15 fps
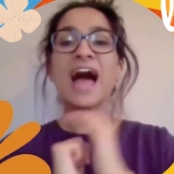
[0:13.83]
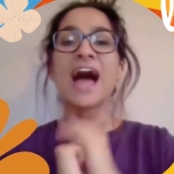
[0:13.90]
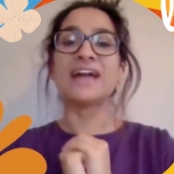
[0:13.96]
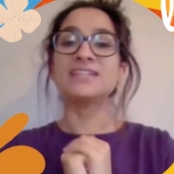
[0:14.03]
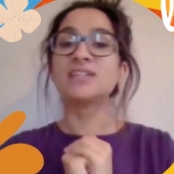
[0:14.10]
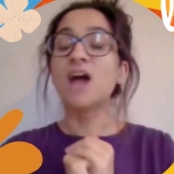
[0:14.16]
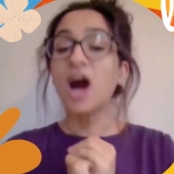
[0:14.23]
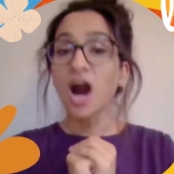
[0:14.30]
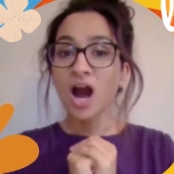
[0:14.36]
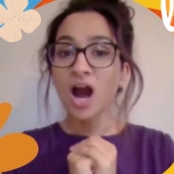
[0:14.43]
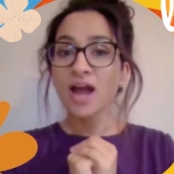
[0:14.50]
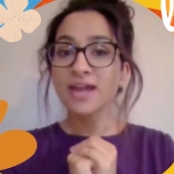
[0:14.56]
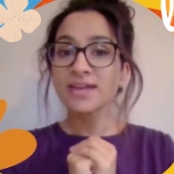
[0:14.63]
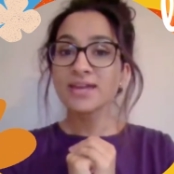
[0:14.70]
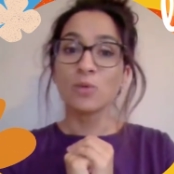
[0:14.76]
And
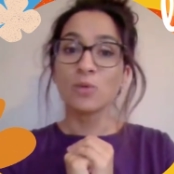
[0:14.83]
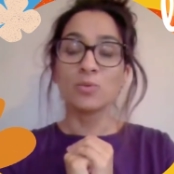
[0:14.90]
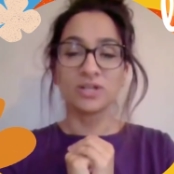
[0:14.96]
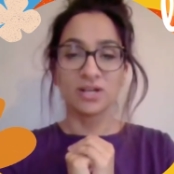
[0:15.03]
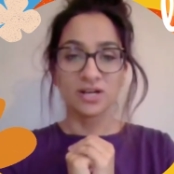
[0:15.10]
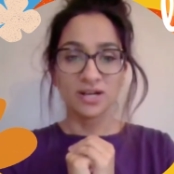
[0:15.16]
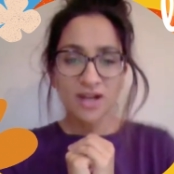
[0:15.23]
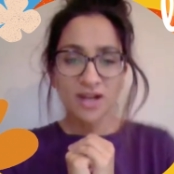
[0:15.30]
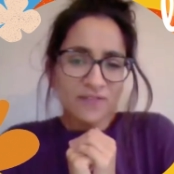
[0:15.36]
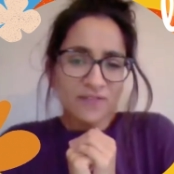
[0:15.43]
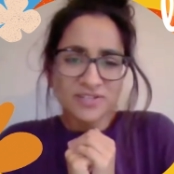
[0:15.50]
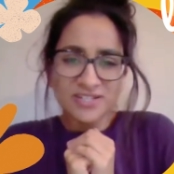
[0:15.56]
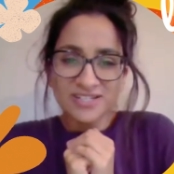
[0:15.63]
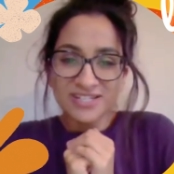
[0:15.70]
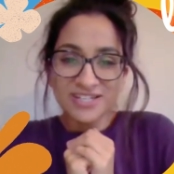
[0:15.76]
I would
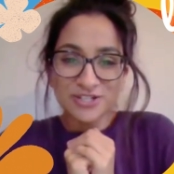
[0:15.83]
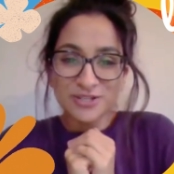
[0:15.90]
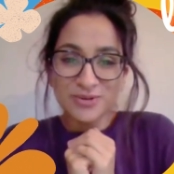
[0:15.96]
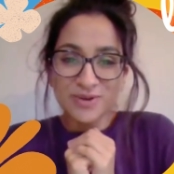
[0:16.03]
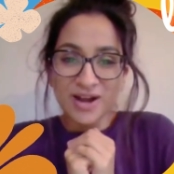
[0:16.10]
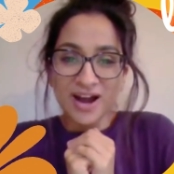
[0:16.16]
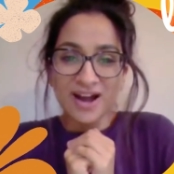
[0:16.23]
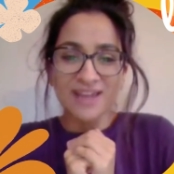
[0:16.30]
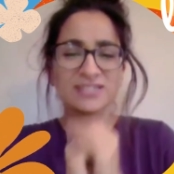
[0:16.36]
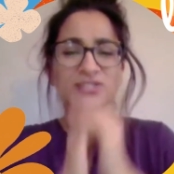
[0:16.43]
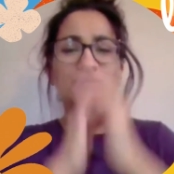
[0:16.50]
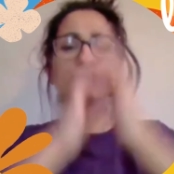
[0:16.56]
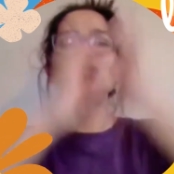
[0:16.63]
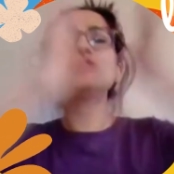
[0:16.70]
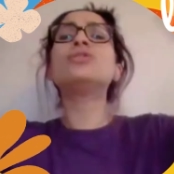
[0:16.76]
love to teach you guys
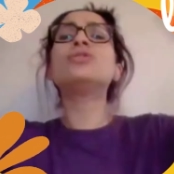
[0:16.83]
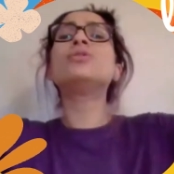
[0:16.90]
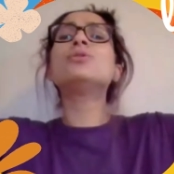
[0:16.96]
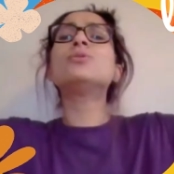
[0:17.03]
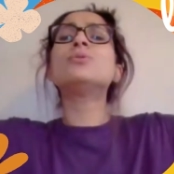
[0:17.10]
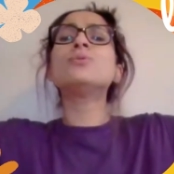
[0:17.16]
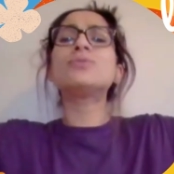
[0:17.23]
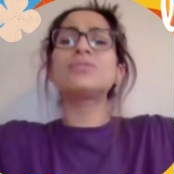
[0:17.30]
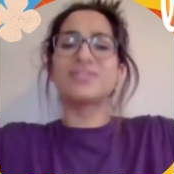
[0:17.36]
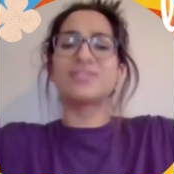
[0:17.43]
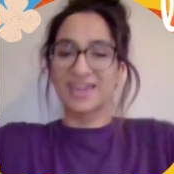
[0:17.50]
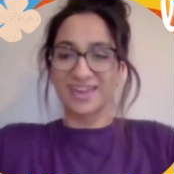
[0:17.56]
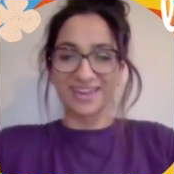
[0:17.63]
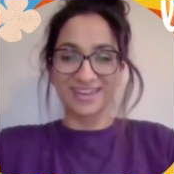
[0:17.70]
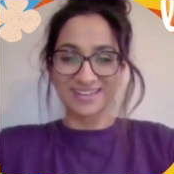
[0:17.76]
new
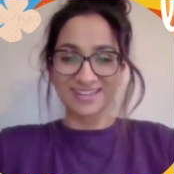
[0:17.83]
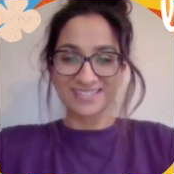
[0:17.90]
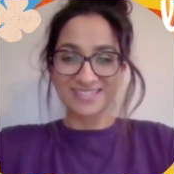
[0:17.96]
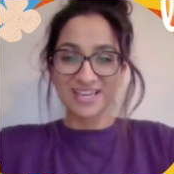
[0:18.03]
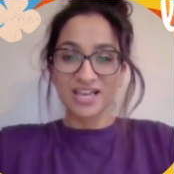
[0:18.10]
things.